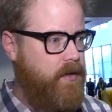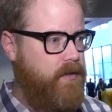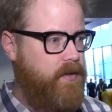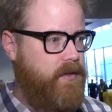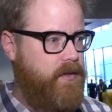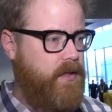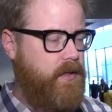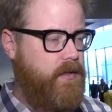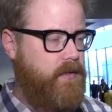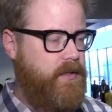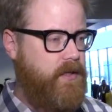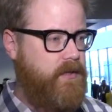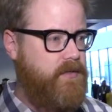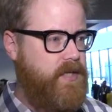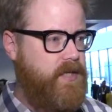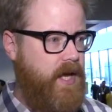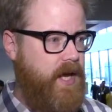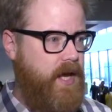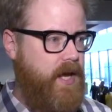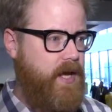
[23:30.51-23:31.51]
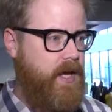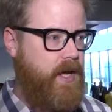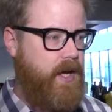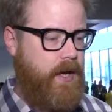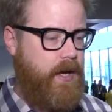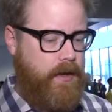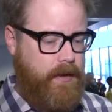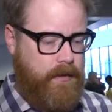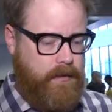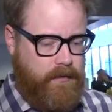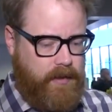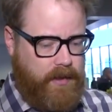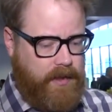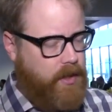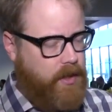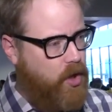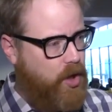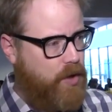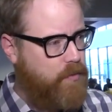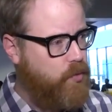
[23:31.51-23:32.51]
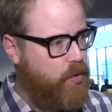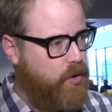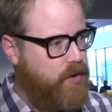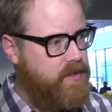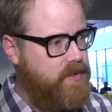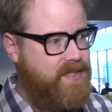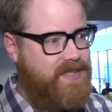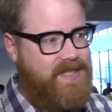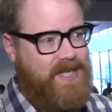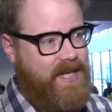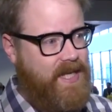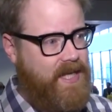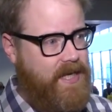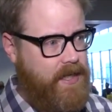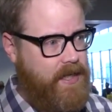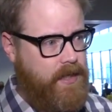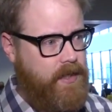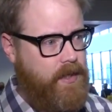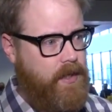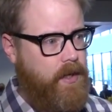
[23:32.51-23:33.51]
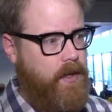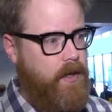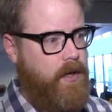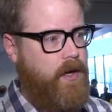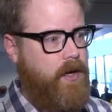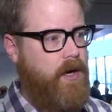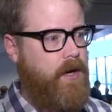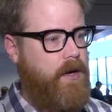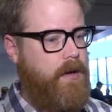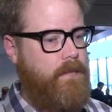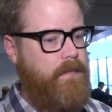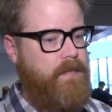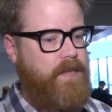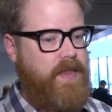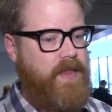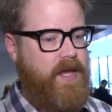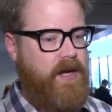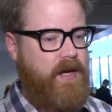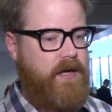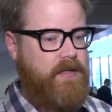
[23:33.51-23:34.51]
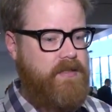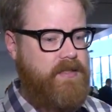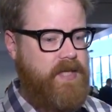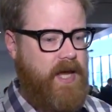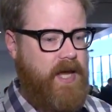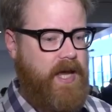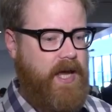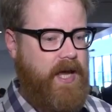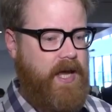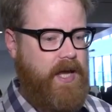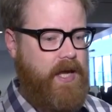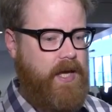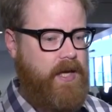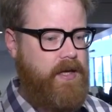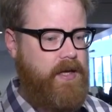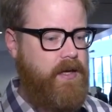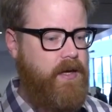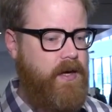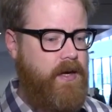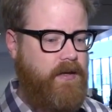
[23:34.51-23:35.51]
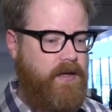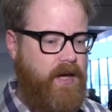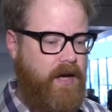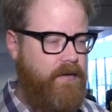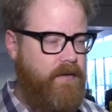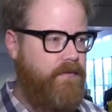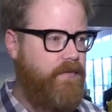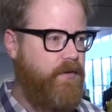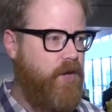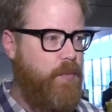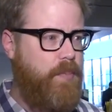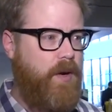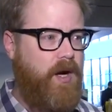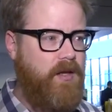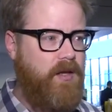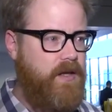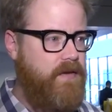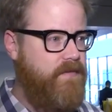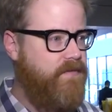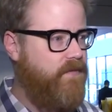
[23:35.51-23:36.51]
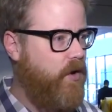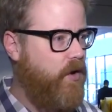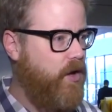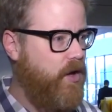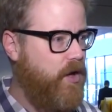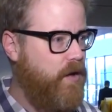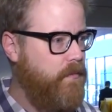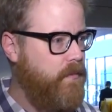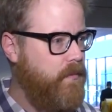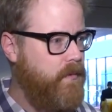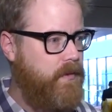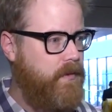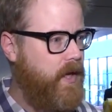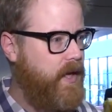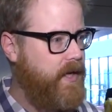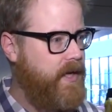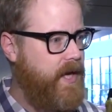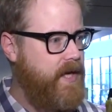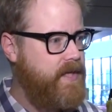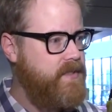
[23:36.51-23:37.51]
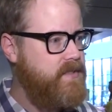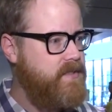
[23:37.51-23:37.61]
there's a like a cardboard city, there's a kind of low poly farm, I guess.